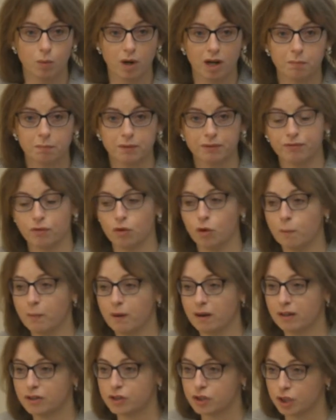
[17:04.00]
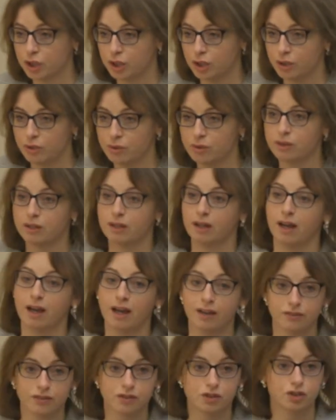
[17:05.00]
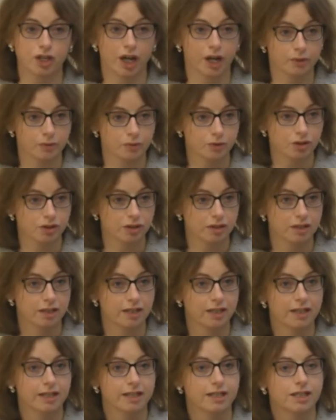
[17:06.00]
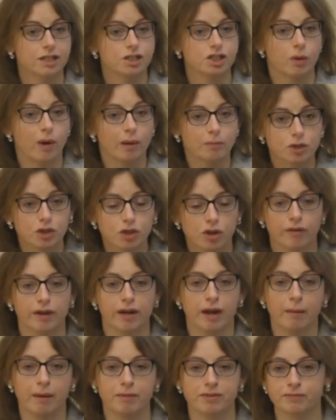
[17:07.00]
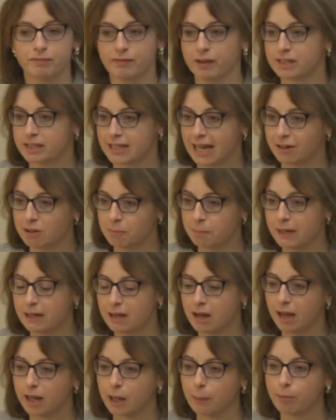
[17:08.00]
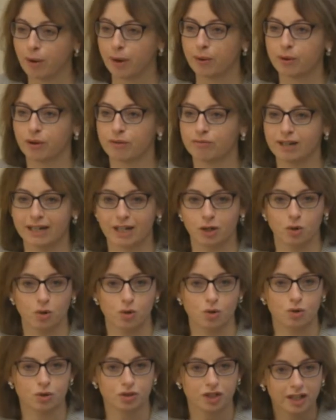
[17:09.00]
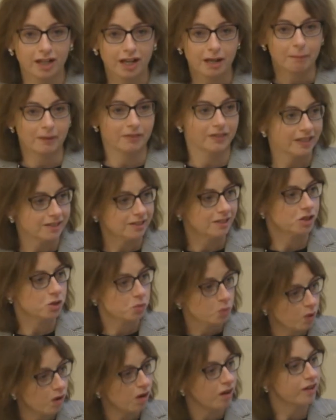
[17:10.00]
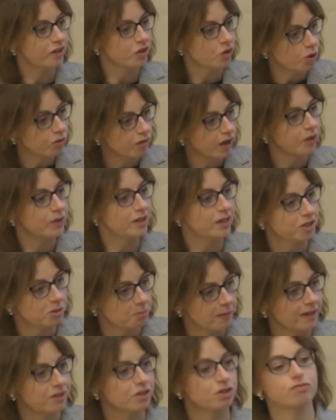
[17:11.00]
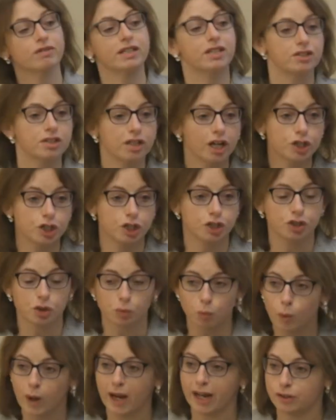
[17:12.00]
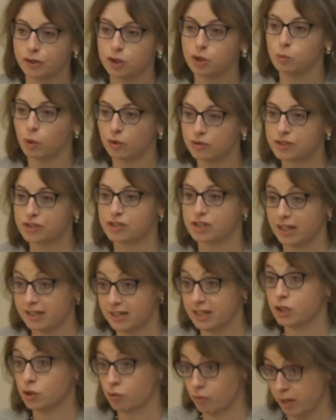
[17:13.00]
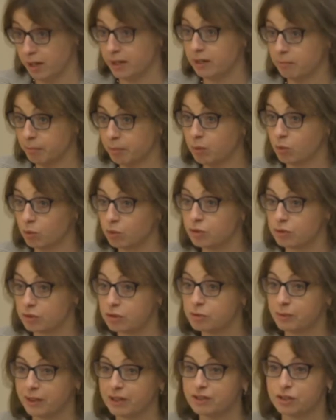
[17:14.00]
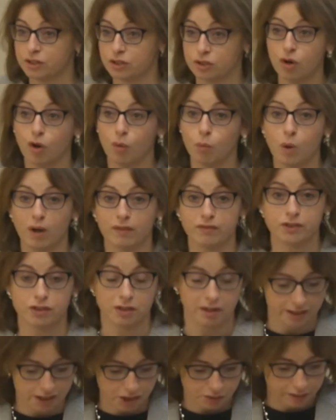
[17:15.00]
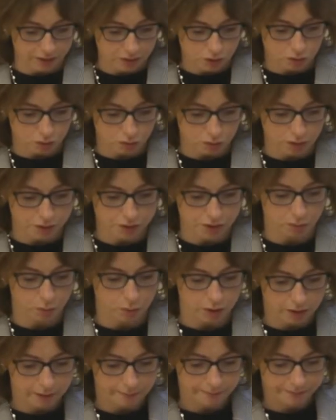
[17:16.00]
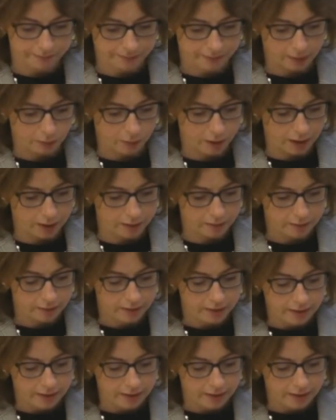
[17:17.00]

1 before Part 2, others don't. So I'm sorry I sound a bit like a broken record, but this is why your own independent research into where you want to study is really important, because it's not one size fits all, as it were. Okay?